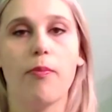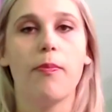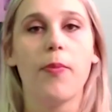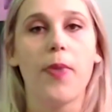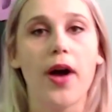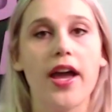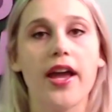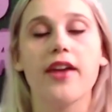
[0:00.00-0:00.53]

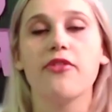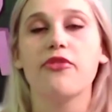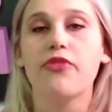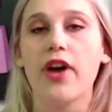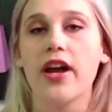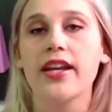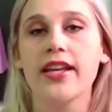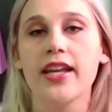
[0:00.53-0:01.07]
But
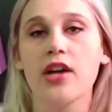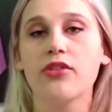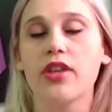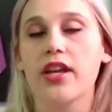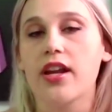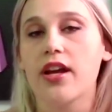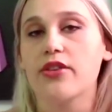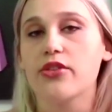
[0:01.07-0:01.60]
finding out
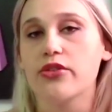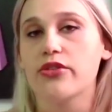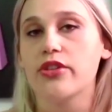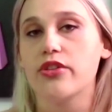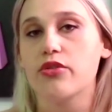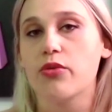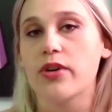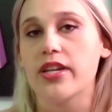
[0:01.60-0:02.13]
that Hunter
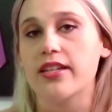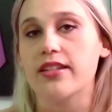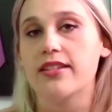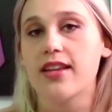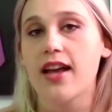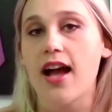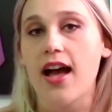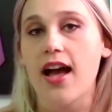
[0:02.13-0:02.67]
C-20
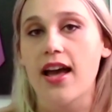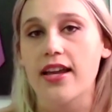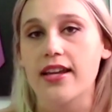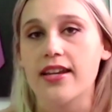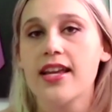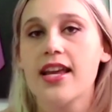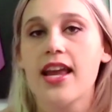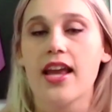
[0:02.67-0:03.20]

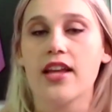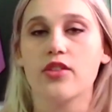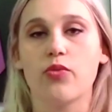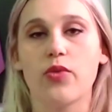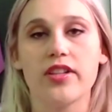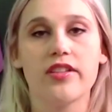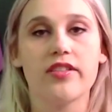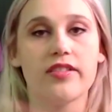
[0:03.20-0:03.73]
died is
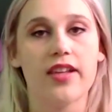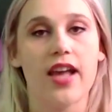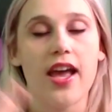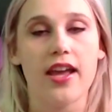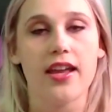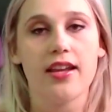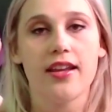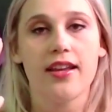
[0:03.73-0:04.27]
what
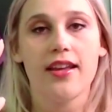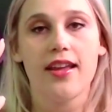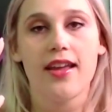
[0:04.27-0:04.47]
set